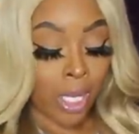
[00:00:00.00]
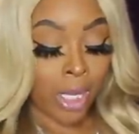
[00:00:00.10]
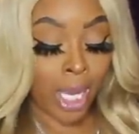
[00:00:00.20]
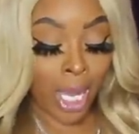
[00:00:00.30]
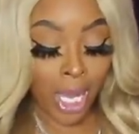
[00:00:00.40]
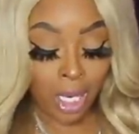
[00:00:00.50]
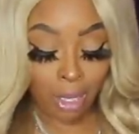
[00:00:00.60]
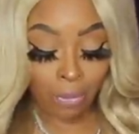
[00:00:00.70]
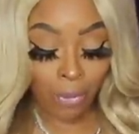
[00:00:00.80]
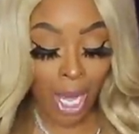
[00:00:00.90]
They had
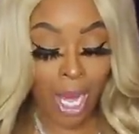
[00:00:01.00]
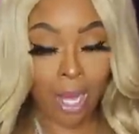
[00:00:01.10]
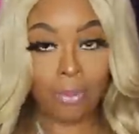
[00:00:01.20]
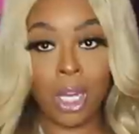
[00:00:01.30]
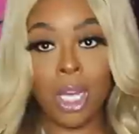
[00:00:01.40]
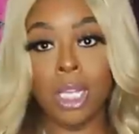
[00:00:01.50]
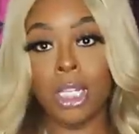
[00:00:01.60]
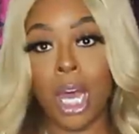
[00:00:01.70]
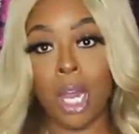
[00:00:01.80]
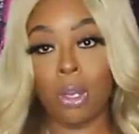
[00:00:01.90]
a
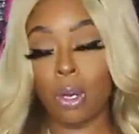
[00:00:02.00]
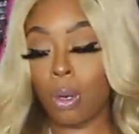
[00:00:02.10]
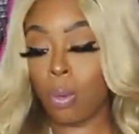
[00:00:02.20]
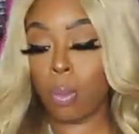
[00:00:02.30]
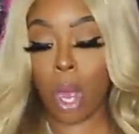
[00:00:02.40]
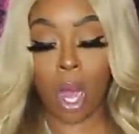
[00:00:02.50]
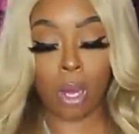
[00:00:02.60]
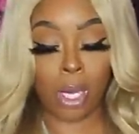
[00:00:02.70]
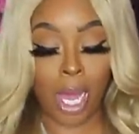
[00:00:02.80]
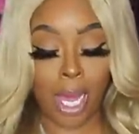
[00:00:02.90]
$5
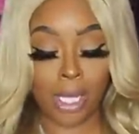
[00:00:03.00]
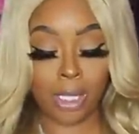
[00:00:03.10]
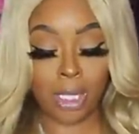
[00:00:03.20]
wall, guys.